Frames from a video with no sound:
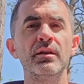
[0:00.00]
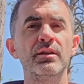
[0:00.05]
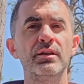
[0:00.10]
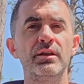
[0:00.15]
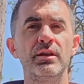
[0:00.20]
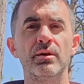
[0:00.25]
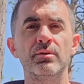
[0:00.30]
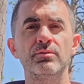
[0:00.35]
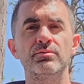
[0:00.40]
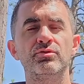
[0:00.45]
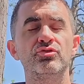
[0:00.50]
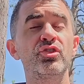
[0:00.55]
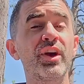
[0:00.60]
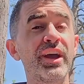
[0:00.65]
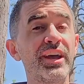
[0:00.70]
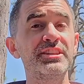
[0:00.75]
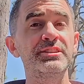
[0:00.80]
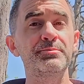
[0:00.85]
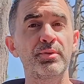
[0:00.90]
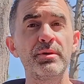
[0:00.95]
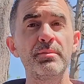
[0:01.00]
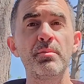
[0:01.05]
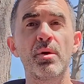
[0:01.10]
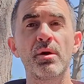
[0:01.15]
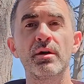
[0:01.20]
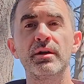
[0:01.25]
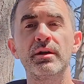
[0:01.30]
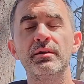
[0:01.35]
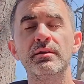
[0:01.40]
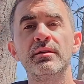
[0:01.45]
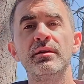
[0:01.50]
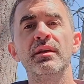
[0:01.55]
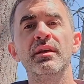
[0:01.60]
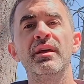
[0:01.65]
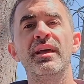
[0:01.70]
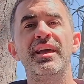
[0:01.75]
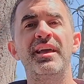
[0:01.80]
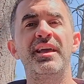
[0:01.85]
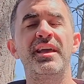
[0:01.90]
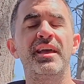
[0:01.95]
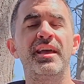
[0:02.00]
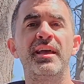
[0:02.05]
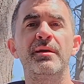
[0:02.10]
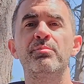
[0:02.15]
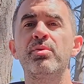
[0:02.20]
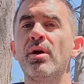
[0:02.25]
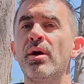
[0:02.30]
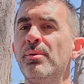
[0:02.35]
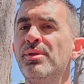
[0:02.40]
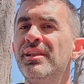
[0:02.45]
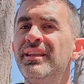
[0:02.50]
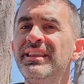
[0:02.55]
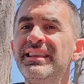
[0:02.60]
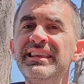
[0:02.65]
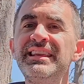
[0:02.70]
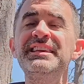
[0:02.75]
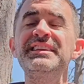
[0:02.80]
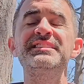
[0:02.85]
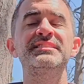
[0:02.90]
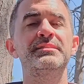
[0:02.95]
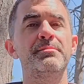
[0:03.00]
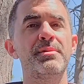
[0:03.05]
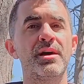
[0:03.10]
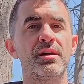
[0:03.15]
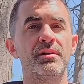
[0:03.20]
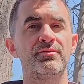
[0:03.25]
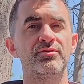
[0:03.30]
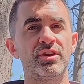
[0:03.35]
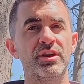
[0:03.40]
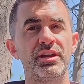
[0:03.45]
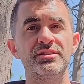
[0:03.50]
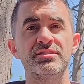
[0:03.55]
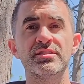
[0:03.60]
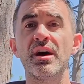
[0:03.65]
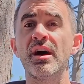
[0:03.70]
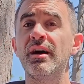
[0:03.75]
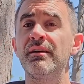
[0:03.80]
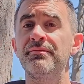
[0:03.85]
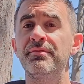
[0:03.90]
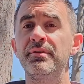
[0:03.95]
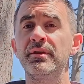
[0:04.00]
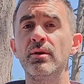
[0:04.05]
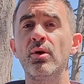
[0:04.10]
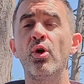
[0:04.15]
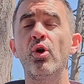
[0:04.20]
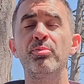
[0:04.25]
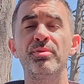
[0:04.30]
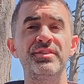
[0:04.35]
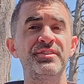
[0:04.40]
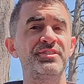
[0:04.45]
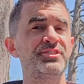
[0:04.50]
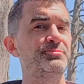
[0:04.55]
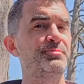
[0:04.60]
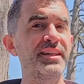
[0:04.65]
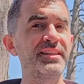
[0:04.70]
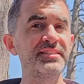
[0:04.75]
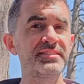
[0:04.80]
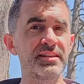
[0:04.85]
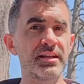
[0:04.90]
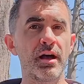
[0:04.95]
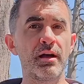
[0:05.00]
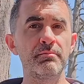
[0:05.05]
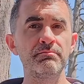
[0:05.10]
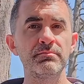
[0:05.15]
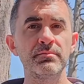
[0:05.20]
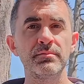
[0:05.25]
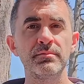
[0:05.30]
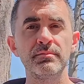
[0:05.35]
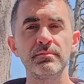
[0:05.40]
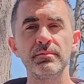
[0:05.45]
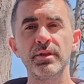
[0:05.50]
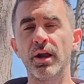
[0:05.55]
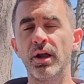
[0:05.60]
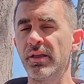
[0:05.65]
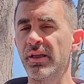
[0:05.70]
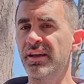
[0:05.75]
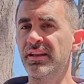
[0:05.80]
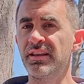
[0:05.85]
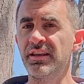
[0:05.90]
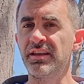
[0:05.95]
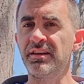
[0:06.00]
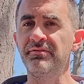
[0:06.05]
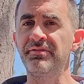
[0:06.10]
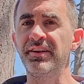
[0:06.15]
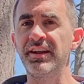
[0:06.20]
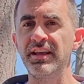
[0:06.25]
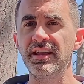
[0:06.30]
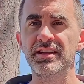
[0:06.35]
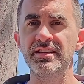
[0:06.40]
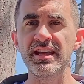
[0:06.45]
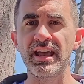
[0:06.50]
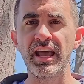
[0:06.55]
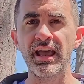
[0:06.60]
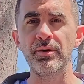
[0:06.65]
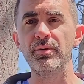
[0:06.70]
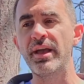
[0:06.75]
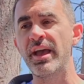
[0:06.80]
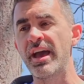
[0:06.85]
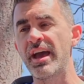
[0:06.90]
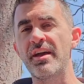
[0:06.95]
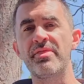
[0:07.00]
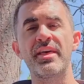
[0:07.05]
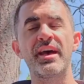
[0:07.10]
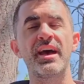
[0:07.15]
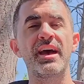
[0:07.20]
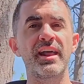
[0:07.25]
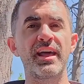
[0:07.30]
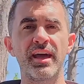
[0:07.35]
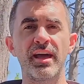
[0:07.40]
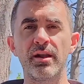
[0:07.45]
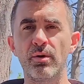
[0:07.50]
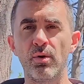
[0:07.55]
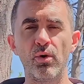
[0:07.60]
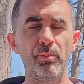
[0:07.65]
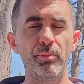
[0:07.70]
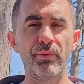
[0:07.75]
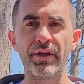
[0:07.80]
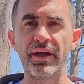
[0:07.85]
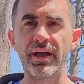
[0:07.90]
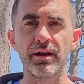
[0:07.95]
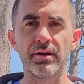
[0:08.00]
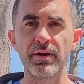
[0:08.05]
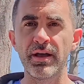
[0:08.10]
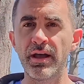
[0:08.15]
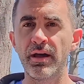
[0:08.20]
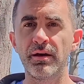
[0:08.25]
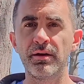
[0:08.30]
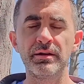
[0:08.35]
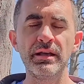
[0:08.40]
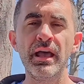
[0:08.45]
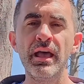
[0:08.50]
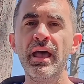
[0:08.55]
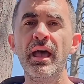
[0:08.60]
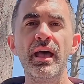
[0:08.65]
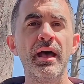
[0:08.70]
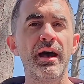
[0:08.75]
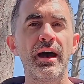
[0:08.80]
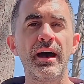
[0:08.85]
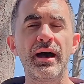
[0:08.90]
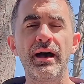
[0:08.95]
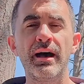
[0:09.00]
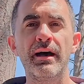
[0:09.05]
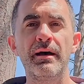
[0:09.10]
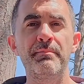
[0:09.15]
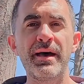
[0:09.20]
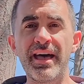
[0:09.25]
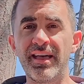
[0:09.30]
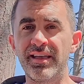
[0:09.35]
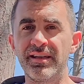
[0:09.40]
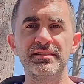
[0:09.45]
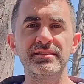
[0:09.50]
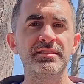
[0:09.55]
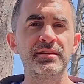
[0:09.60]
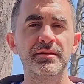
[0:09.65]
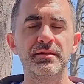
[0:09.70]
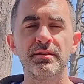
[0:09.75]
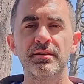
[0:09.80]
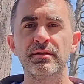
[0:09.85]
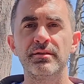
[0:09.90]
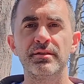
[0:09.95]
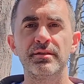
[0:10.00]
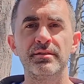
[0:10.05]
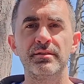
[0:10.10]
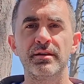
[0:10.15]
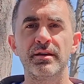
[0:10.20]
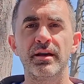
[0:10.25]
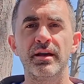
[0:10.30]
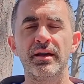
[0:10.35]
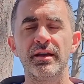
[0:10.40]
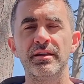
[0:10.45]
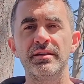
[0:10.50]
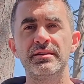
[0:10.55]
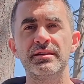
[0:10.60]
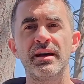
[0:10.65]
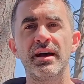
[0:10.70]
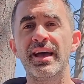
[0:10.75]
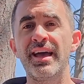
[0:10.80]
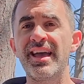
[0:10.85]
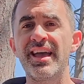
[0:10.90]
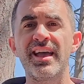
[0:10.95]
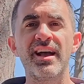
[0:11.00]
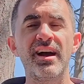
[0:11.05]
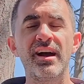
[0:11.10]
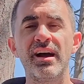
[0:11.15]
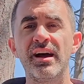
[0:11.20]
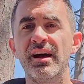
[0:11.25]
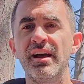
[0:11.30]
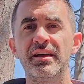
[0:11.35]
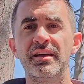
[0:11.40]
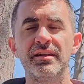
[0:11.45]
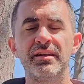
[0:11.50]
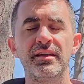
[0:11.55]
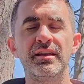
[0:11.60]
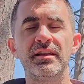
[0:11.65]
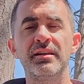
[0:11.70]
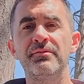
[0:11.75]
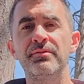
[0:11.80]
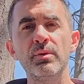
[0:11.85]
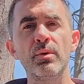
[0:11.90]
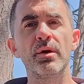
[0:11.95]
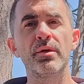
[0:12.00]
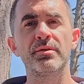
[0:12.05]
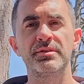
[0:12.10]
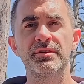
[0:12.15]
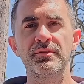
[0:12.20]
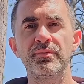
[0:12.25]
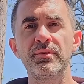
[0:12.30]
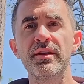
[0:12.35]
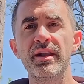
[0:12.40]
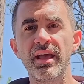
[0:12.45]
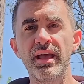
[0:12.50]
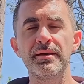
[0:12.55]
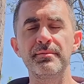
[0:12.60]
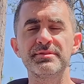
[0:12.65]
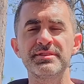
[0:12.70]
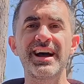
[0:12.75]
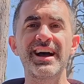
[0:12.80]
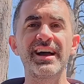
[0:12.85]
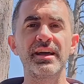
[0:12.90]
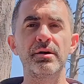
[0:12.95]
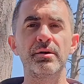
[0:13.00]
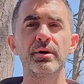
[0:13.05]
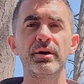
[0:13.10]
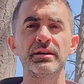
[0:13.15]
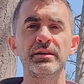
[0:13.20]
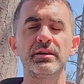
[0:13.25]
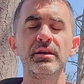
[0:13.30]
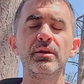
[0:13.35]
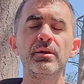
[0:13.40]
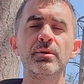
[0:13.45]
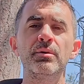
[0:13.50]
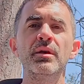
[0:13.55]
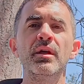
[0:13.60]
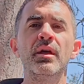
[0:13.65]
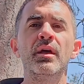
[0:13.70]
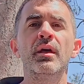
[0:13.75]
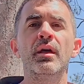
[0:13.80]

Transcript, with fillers: you know, trades pre-market and probably the least amount of trades off the open. There's been some, you know, like the NVIDIA day, we had that. I had a whole plan around uh, Palantir and, and uh, AI and, and a few other different names, IONQ.